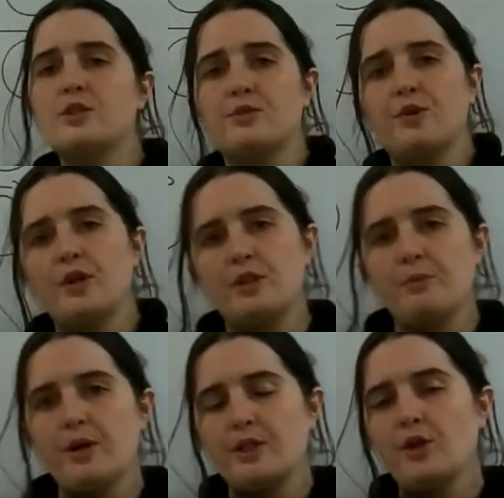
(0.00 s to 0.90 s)
divided
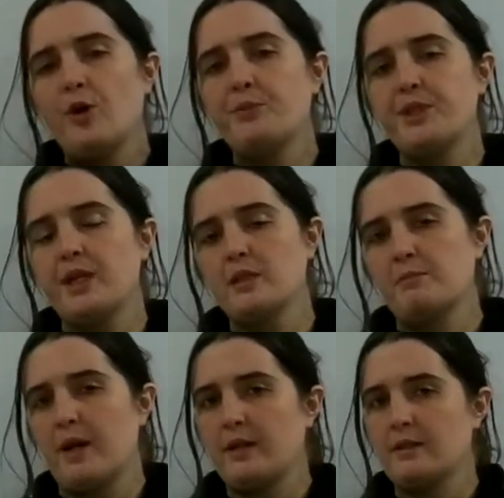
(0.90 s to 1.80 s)
by the object's
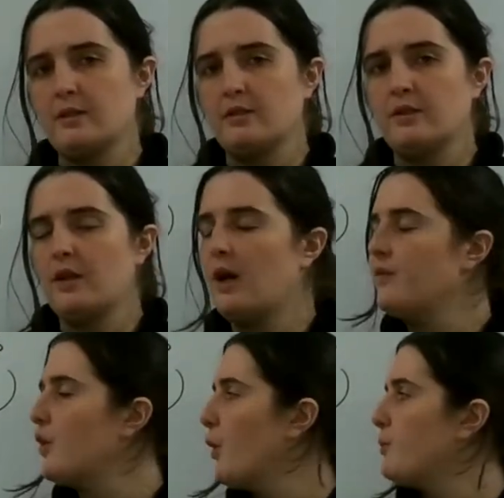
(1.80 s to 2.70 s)
mass
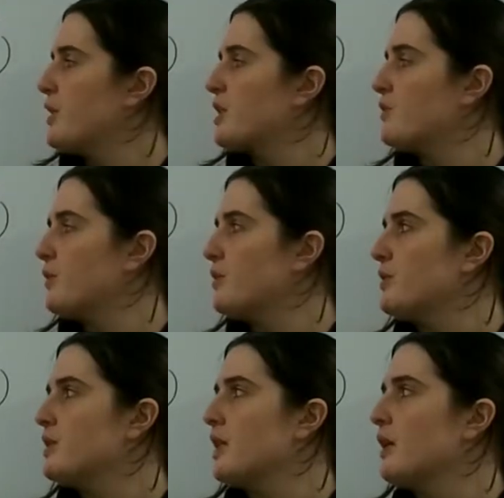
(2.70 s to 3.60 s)
and the object's
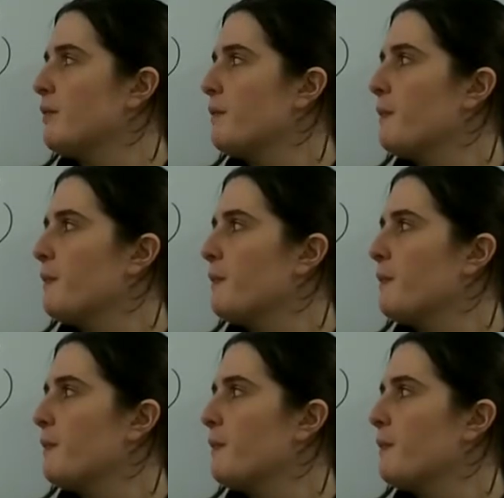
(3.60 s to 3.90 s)
velocity.